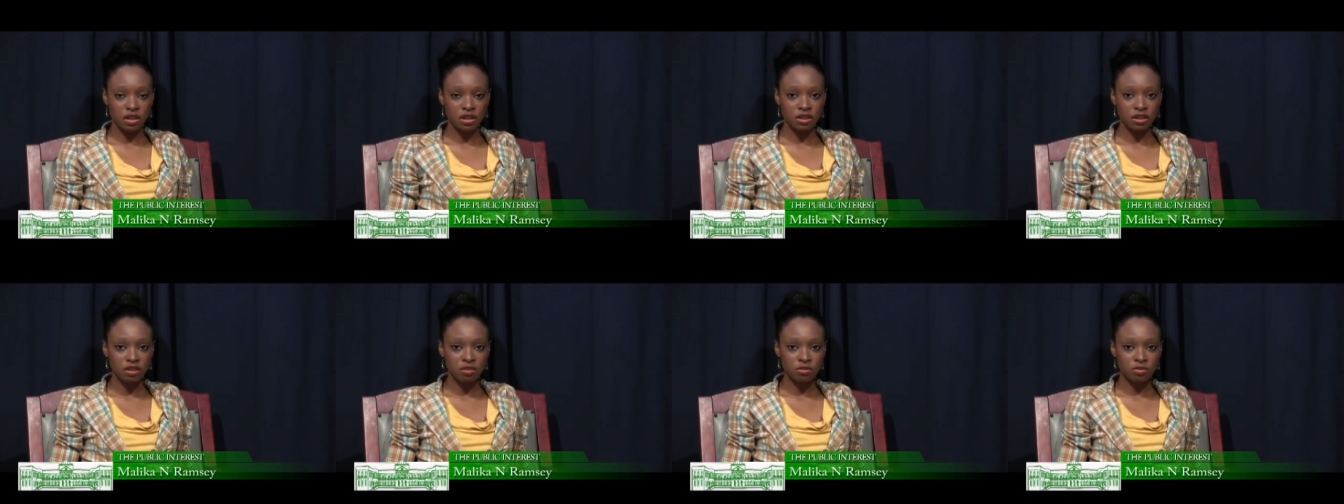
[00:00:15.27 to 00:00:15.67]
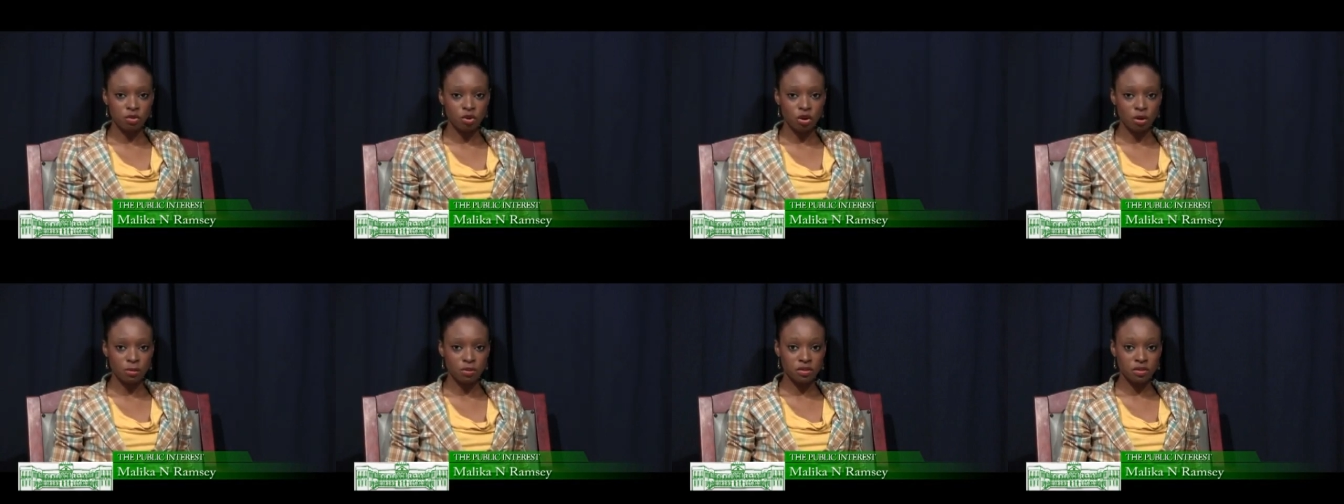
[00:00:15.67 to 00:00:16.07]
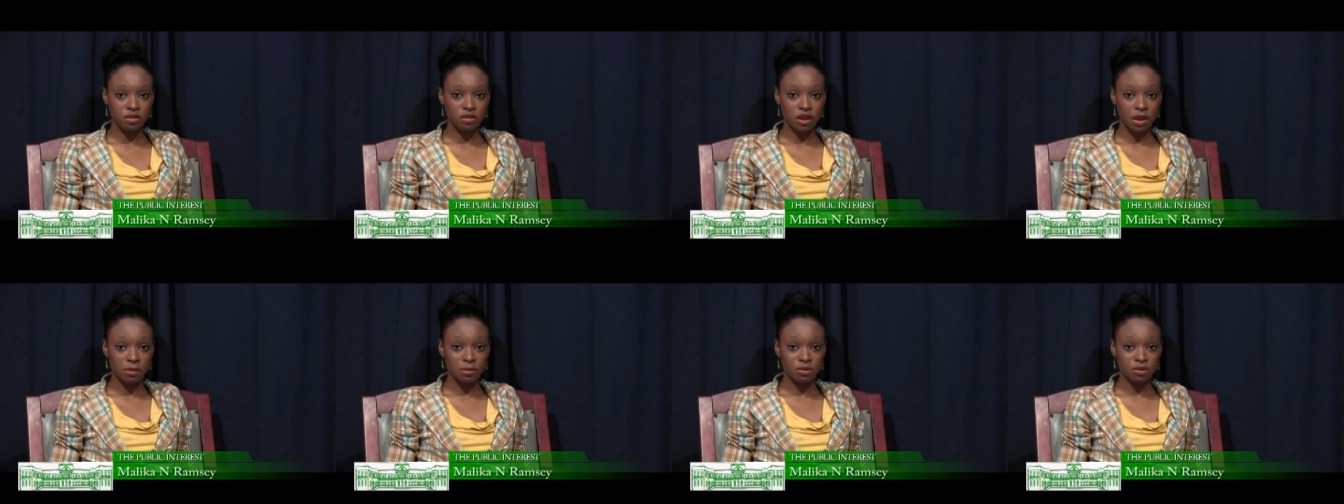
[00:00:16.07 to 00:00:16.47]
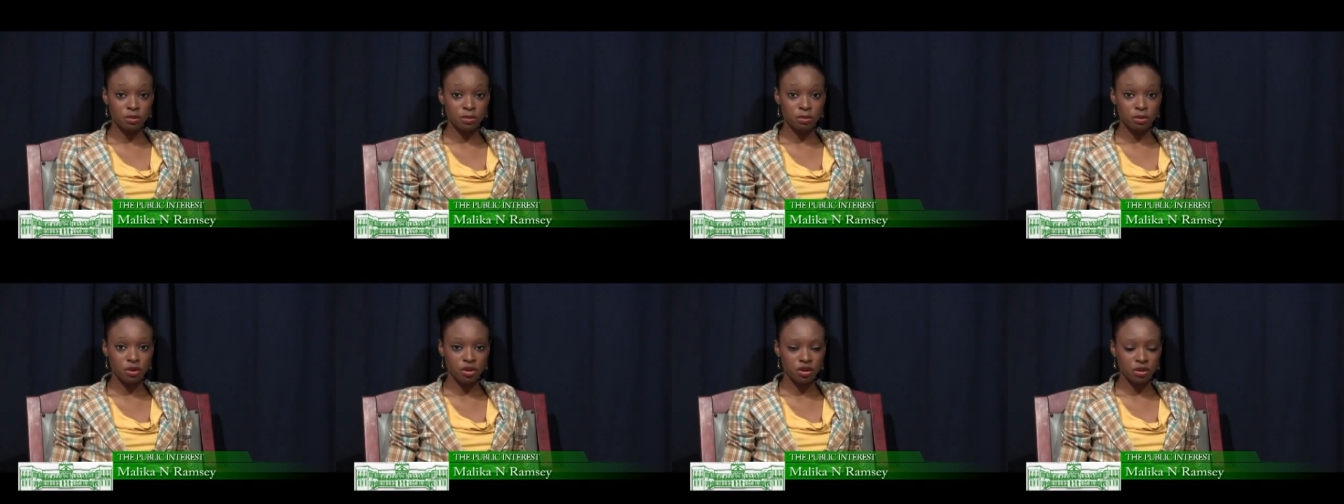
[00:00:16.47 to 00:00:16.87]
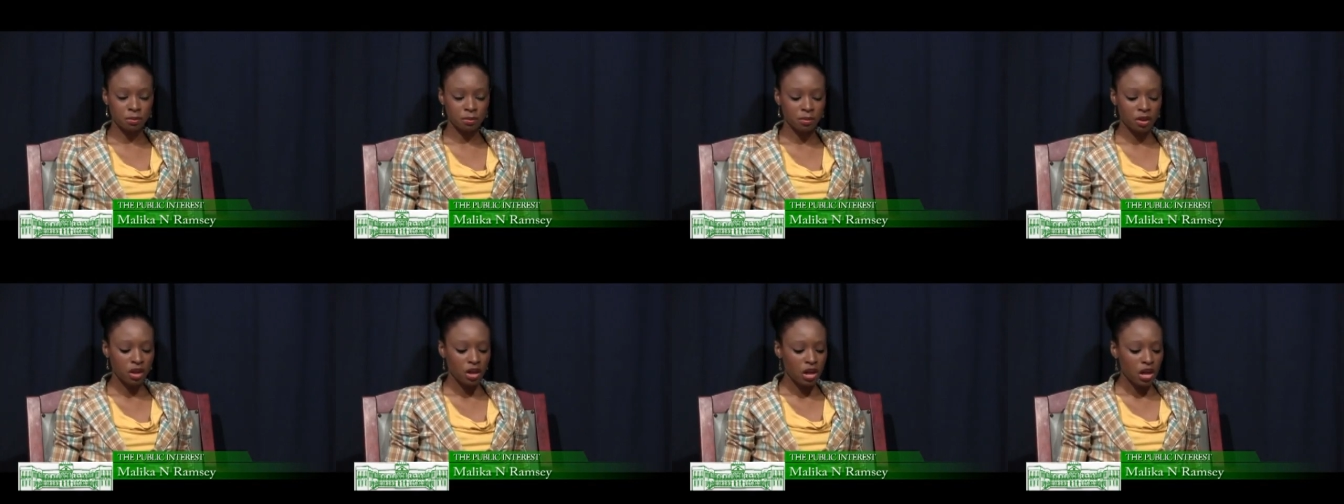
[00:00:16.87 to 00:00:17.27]
Linden Forbes Sampson
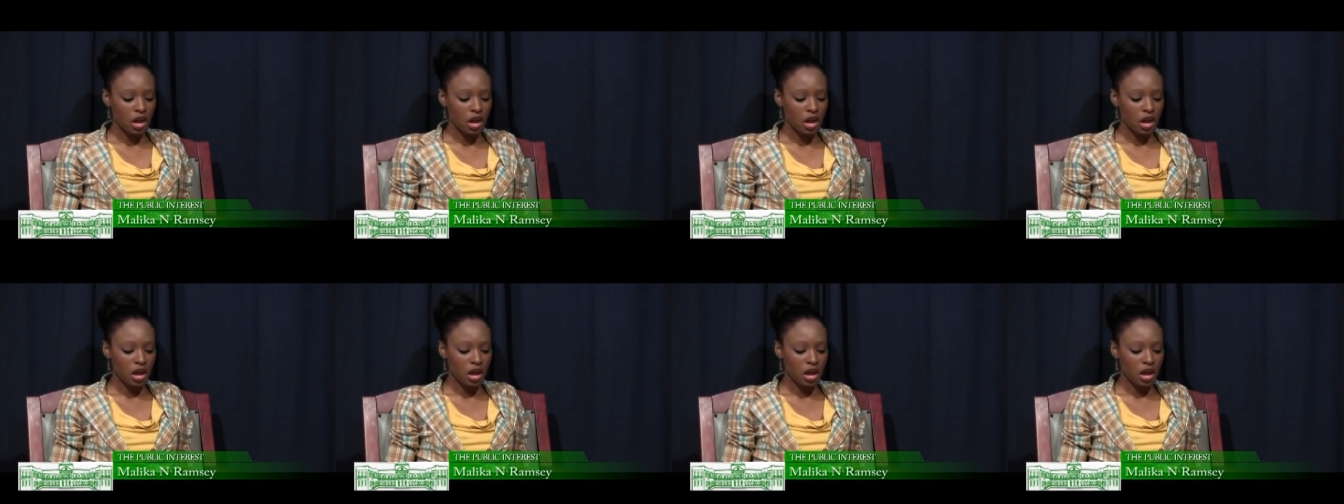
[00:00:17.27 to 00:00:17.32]
Burnham.